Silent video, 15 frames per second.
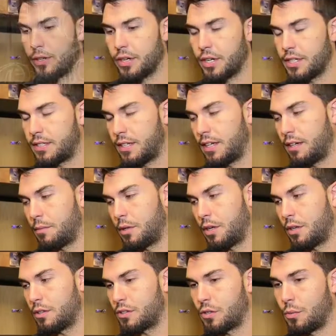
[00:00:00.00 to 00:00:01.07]
they're a good team, you
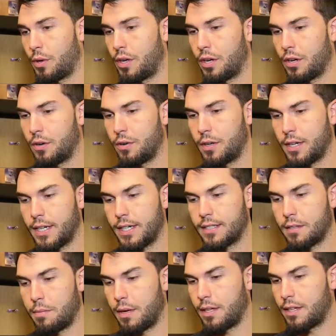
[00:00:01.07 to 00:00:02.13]
know, so we know to
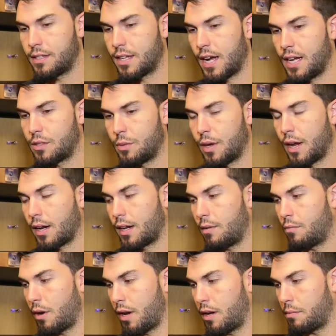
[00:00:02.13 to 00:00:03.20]
beat these guys, we got to come
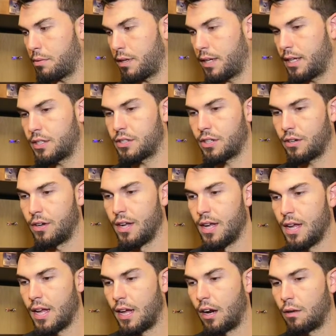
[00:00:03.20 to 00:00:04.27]
ready to play. So
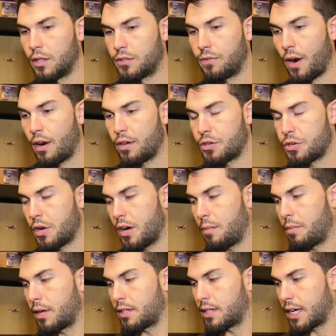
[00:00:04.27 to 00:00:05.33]
it always fires you up
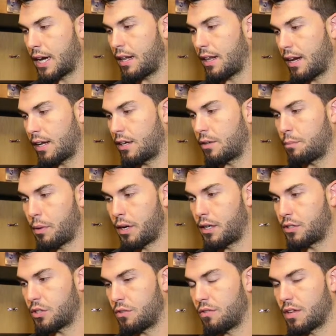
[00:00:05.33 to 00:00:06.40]
because they got a lot of good
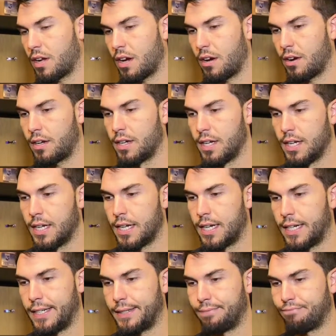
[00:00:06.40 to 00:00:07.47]
players over there. And,
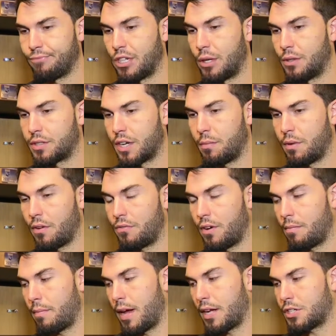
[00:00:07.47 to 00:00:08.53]
you know, it's going to be a
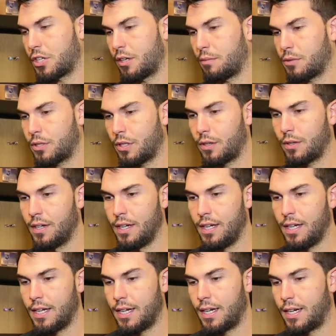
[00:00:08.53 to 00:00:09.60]
fun matchup. So,
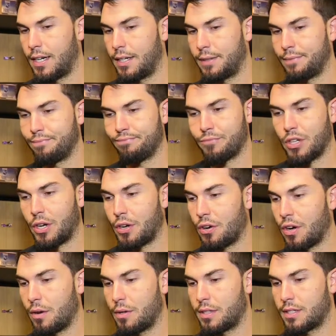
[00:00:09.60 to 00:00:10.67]
you know, you're
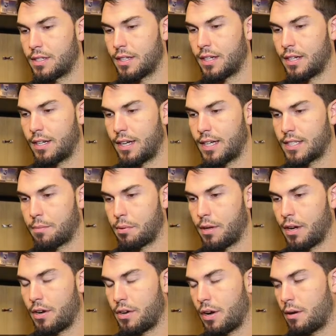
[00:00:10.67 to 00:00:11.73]
always, as a
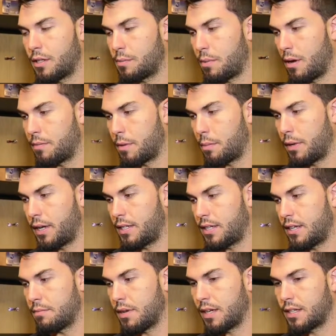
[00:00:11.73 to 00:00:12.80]
player, you're always pumped to play a
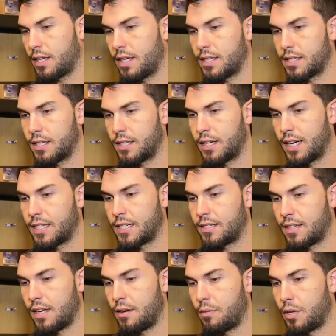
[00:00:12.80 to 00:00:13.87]
team like this. And as a
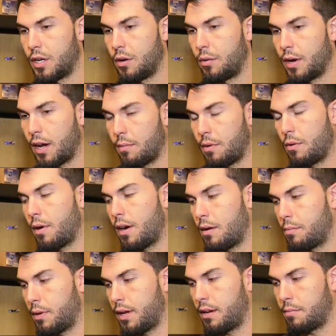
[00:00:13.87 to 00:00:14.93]
team, we know we got to be ready to
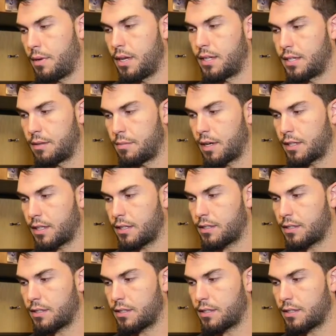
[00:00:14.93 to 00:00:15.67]
play to beat a team like